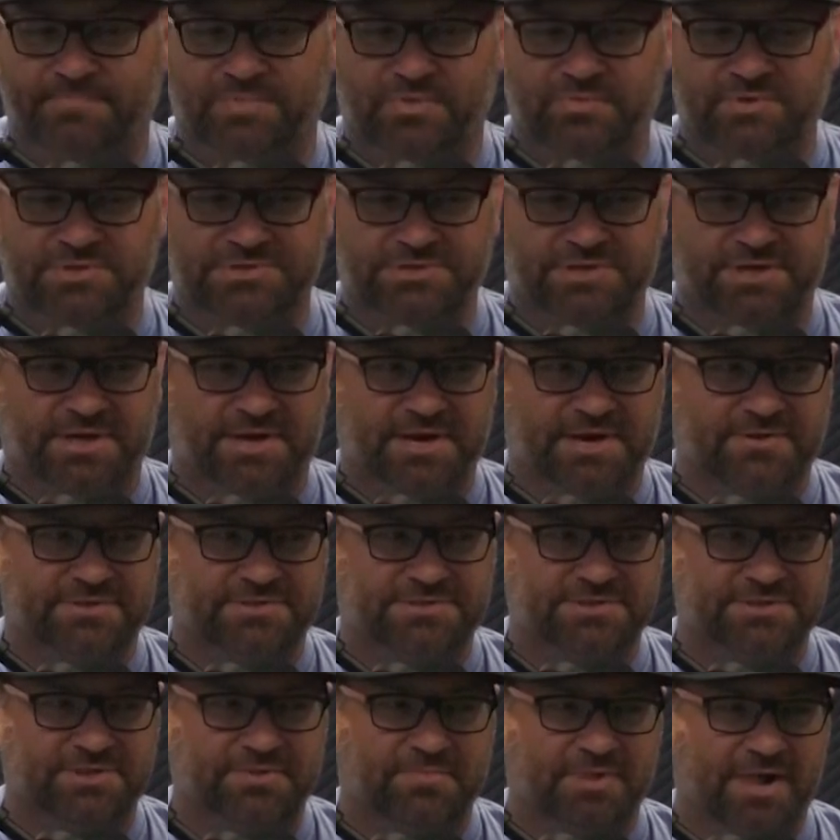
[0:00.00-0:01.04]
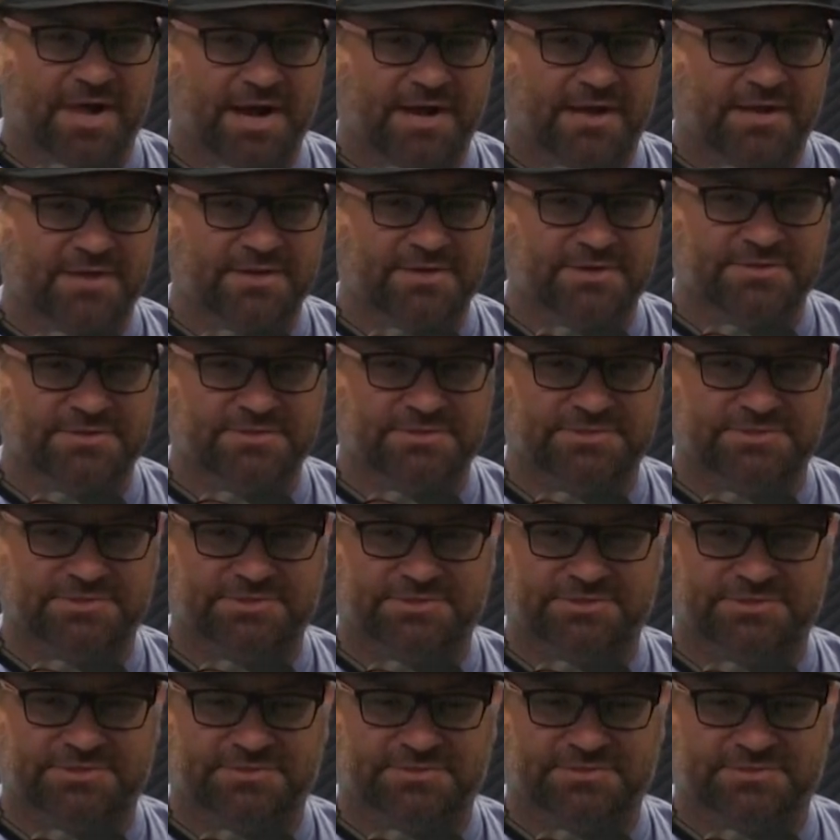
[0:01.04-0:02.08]
we took it out to the Black
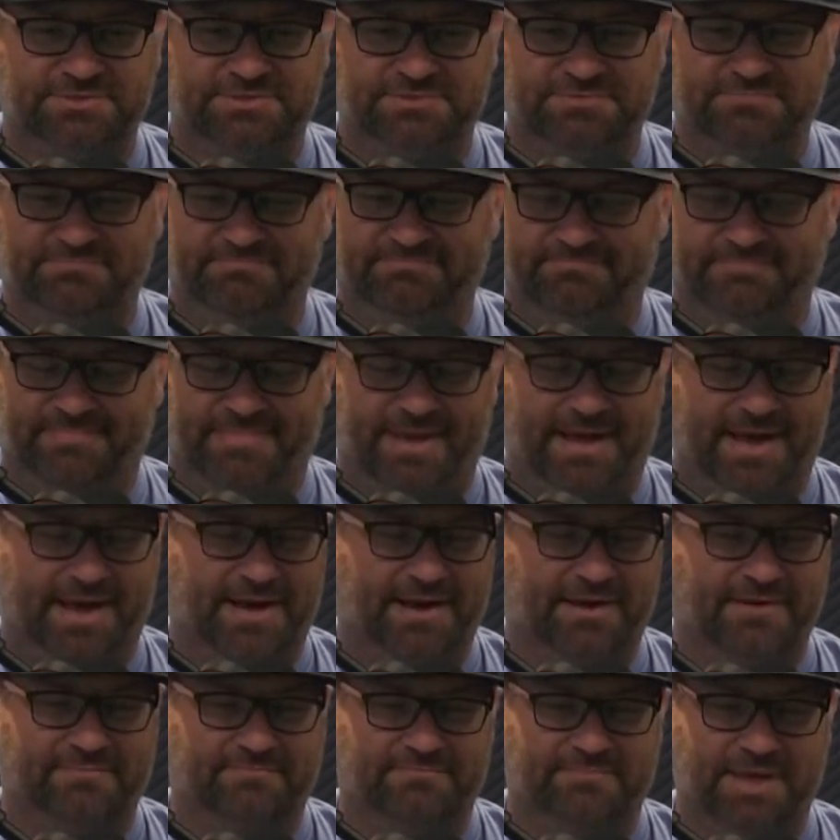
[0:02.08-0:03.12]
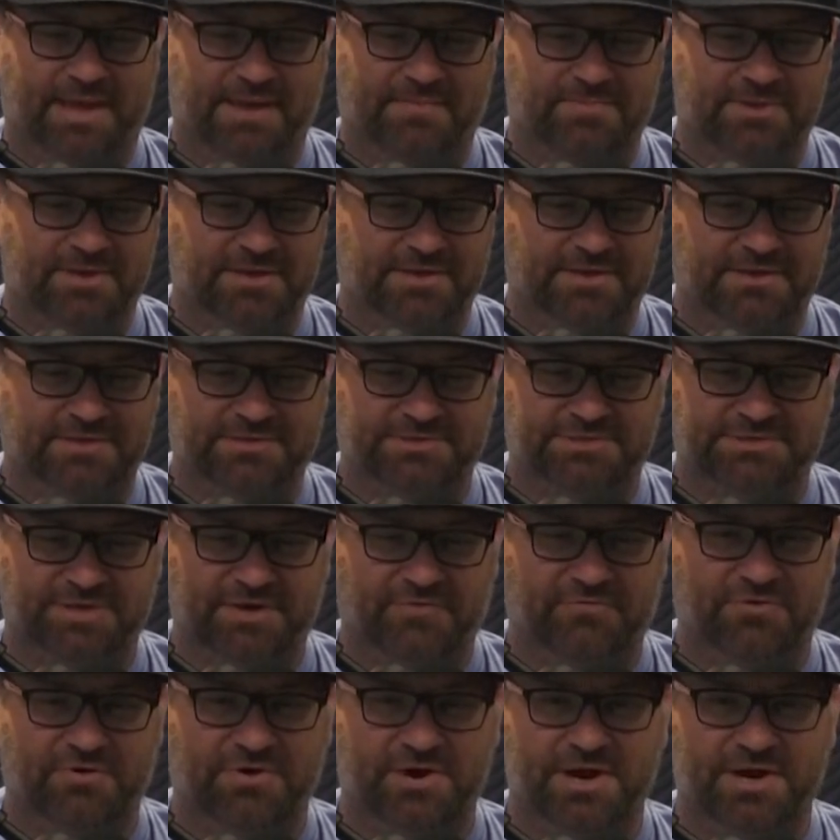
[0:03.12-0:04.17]
Hills maybe
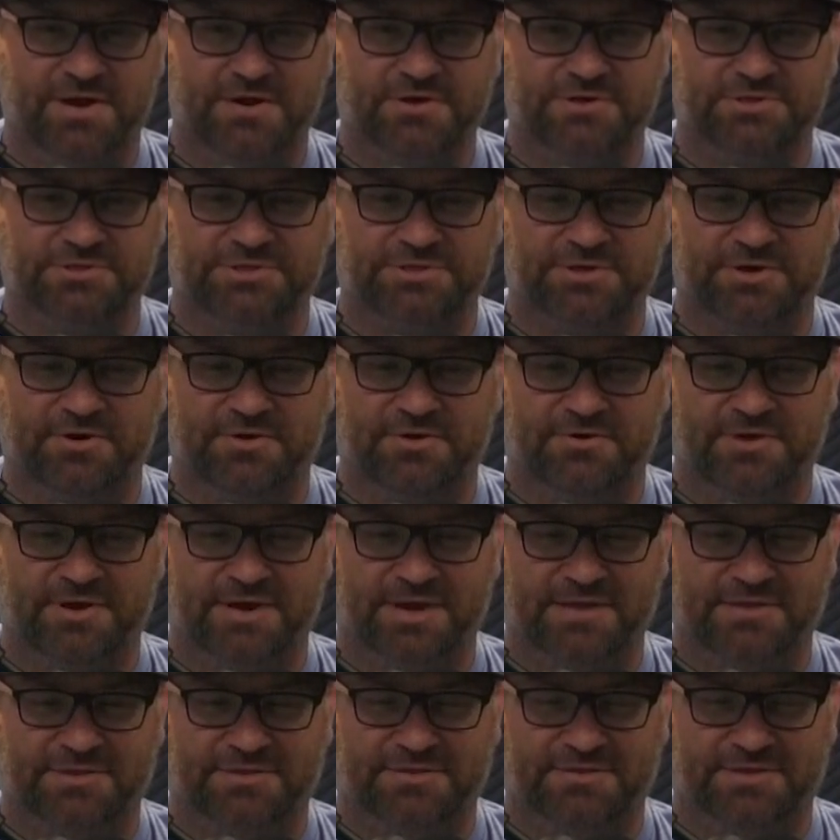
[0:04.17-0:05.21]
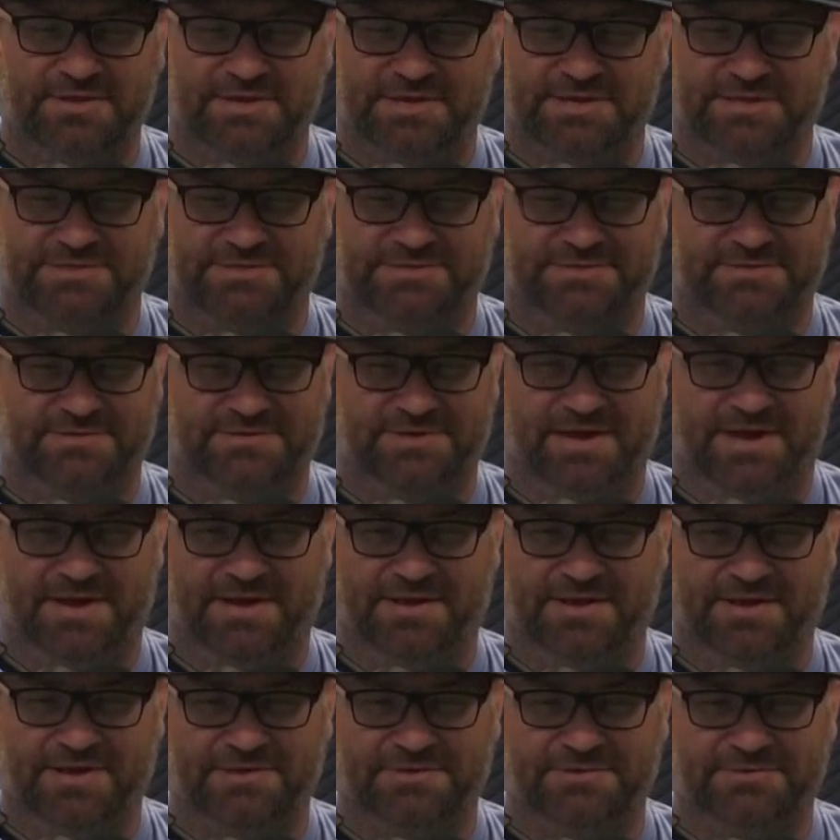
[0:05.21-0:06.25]
7 or 8 years ago, and I think it
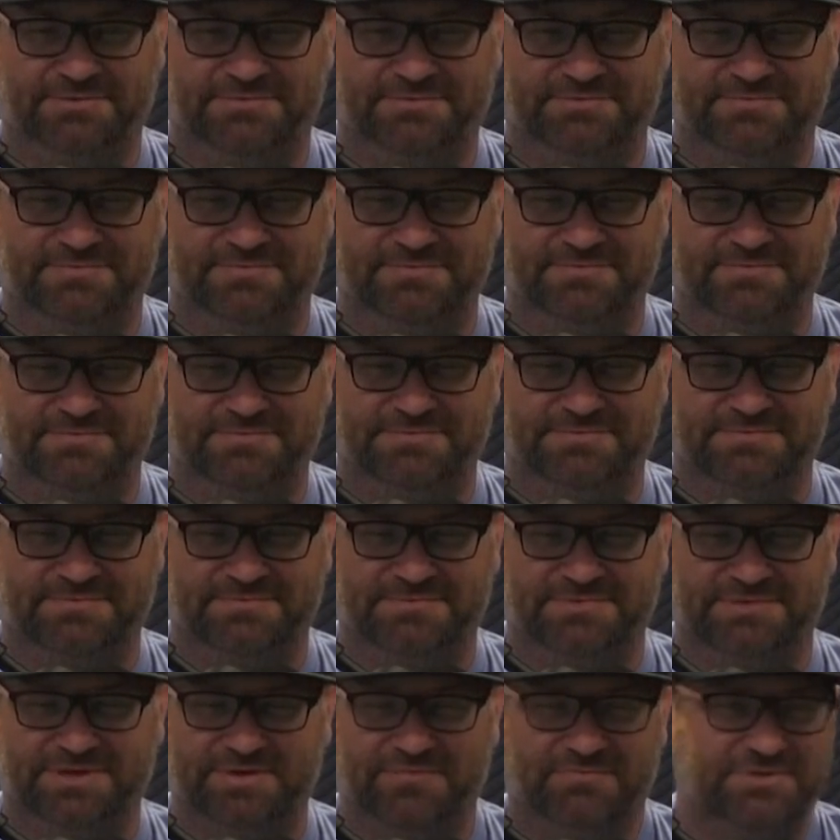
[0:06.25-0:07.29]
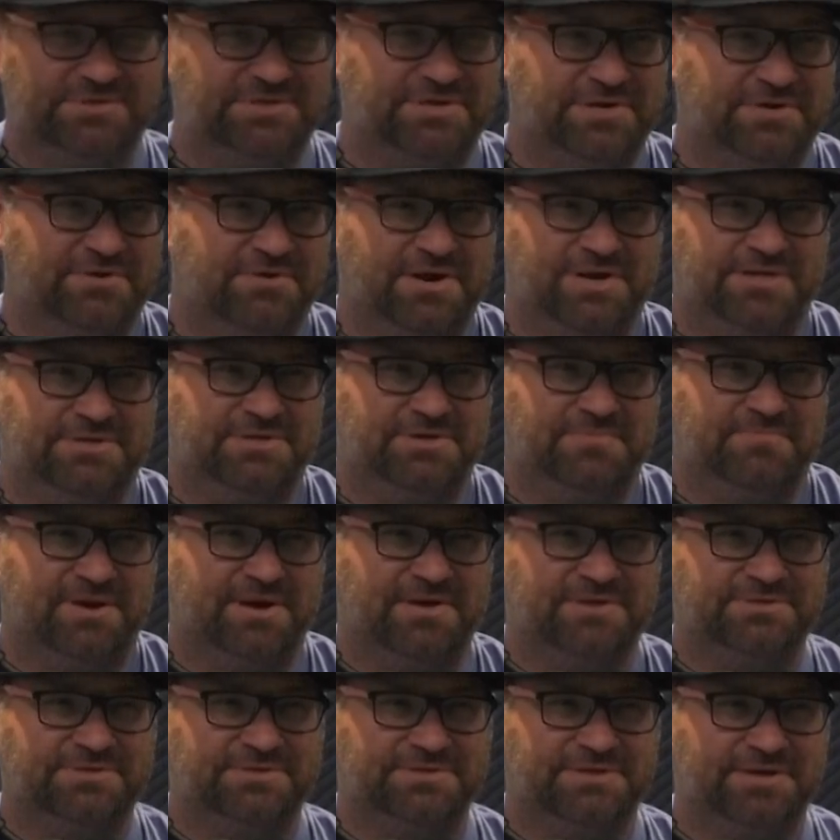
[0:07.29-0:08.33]
got like 17 or 18
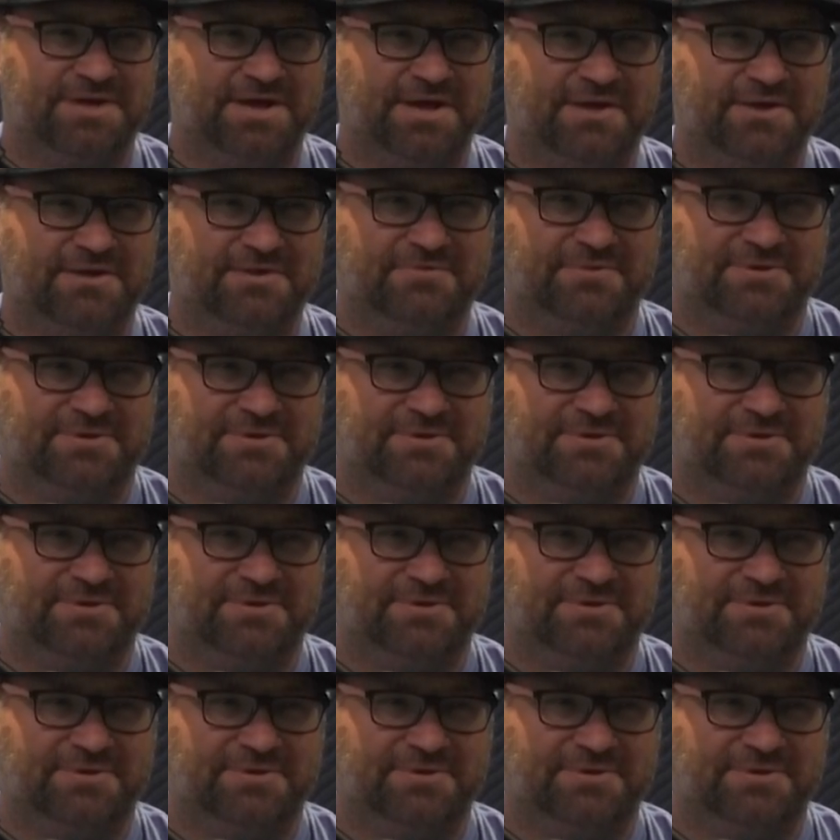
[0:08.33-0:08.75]
miles to the gallon,